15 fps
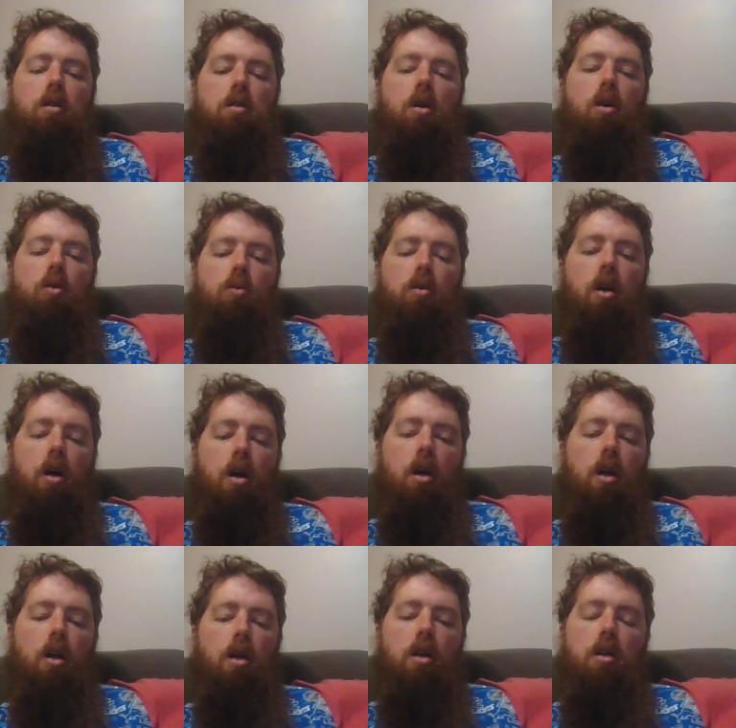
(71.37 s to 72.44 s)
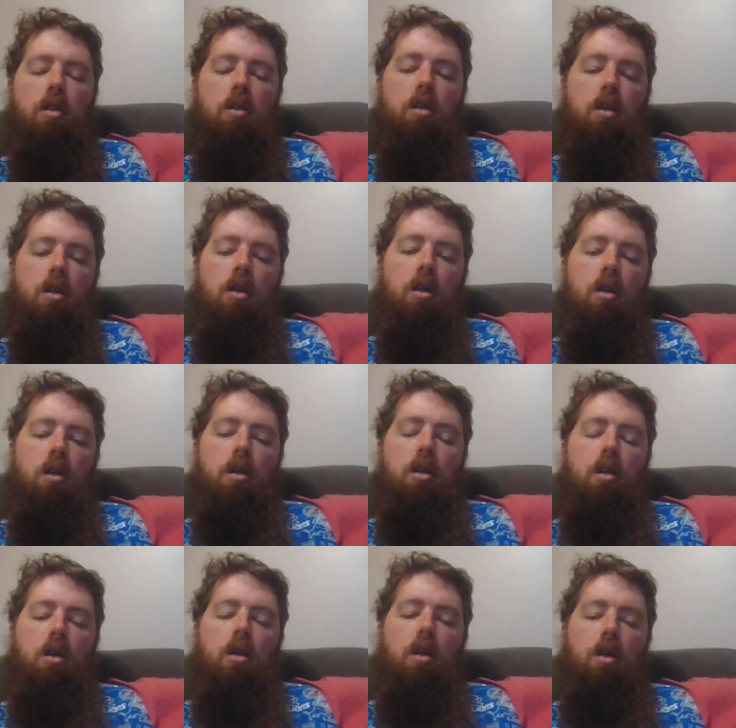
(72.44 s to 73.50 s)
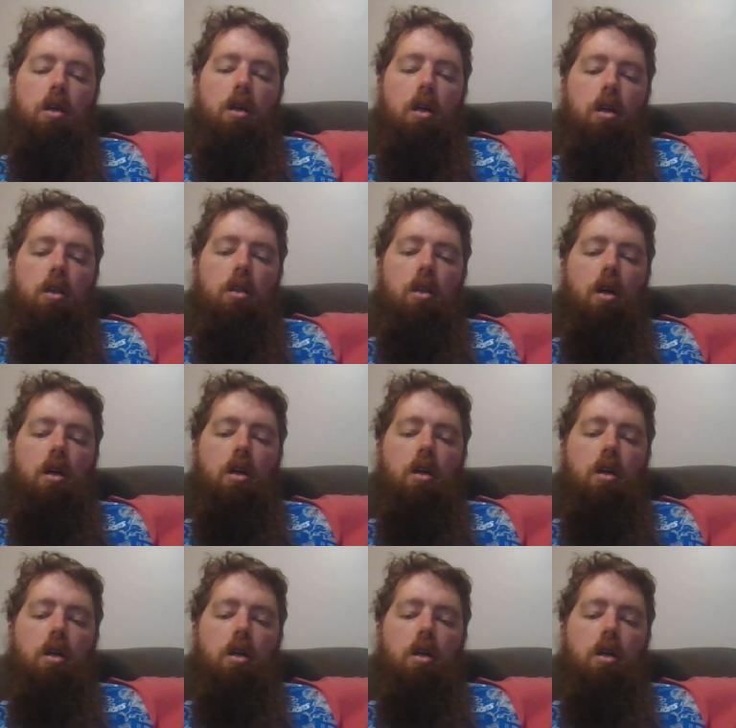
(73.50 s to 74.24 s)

is Adonai, and